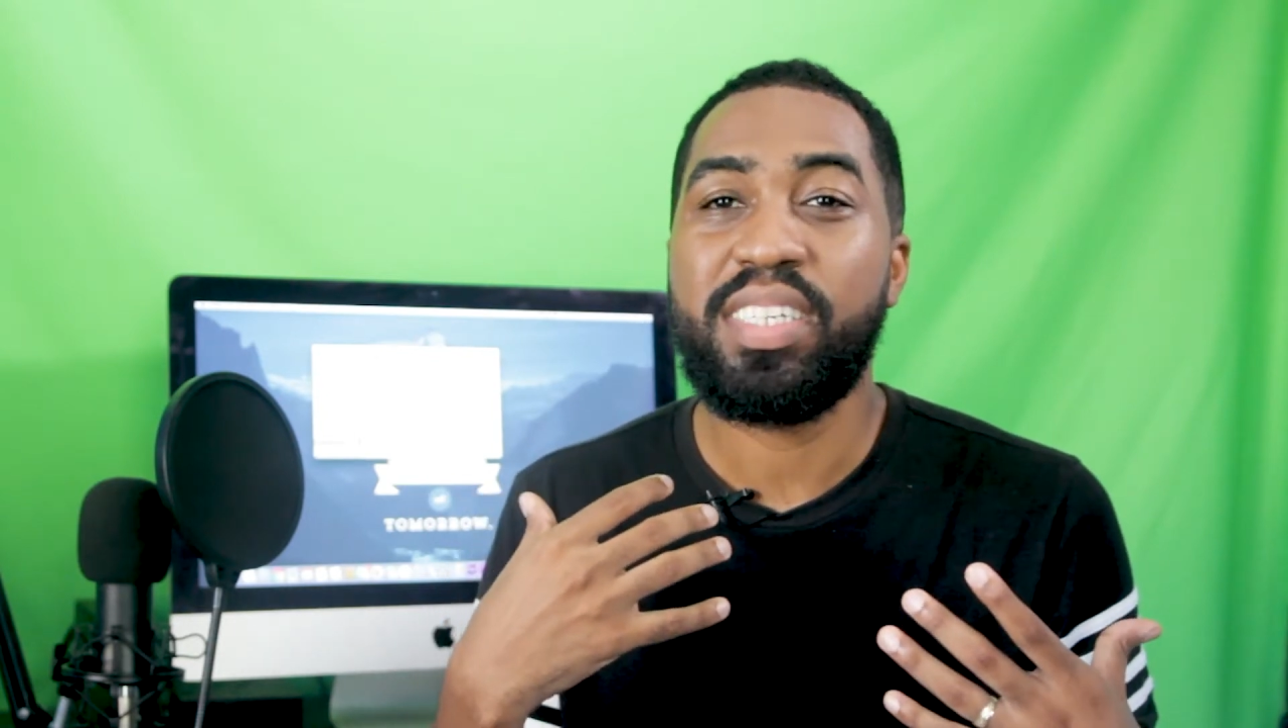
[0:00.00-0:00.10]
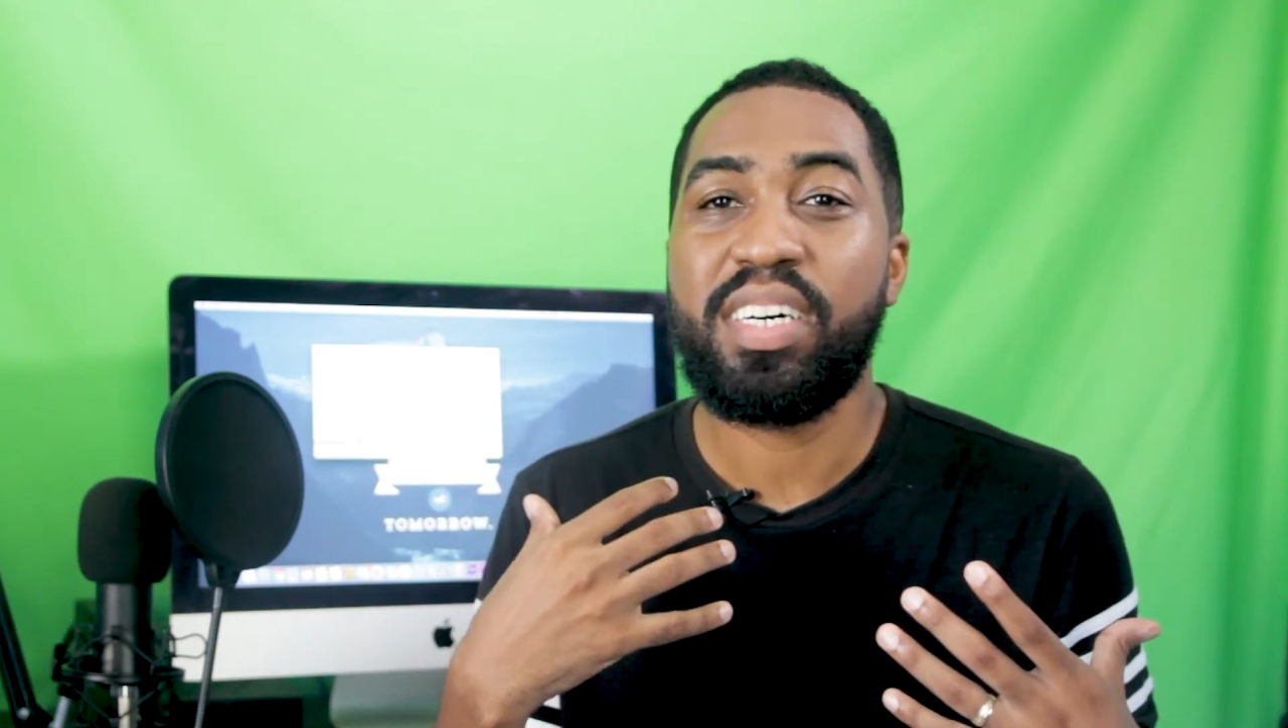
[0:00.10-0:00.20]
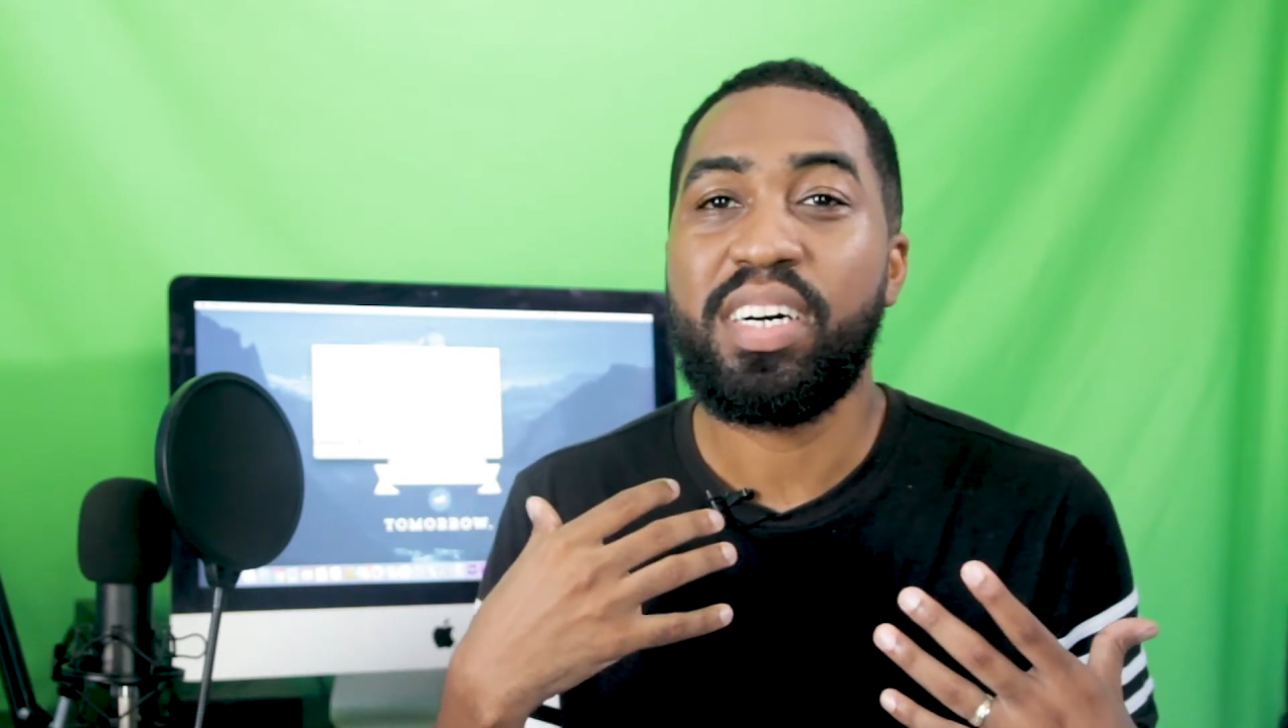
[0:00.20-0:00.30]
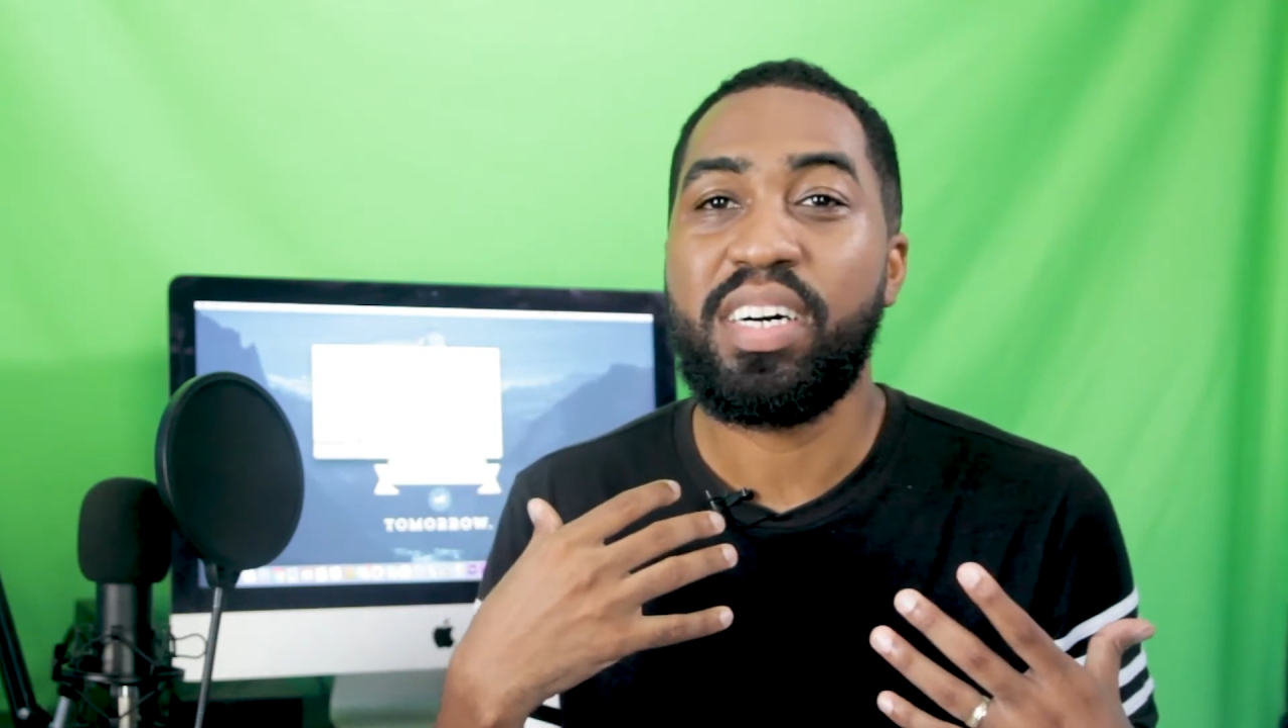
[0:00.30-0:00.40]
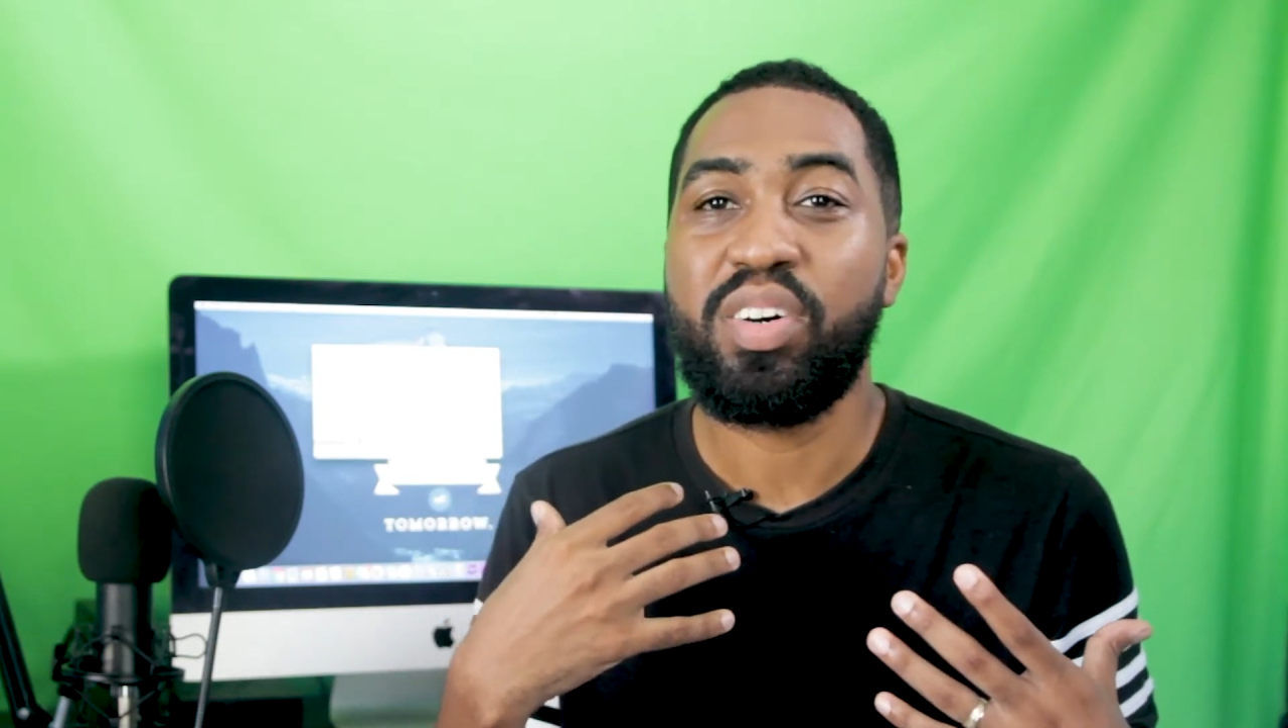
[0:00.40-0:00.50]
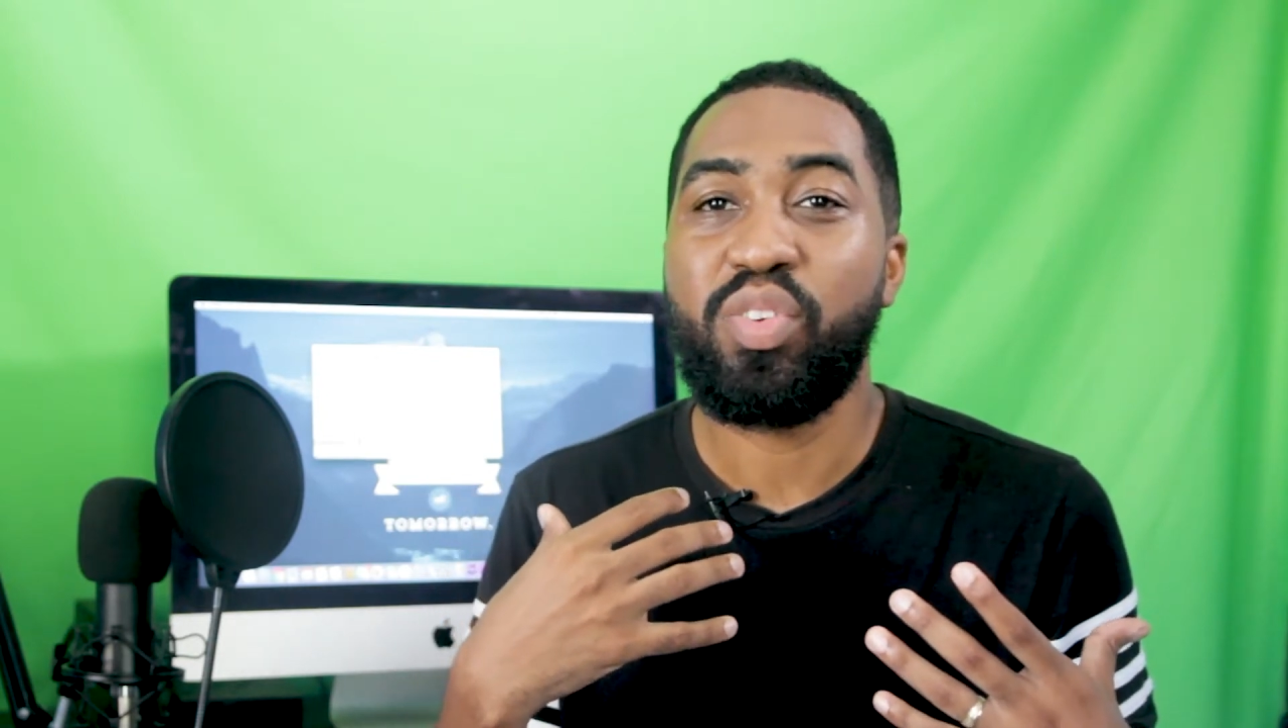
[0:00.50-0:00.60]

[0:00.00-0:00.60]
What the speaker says: to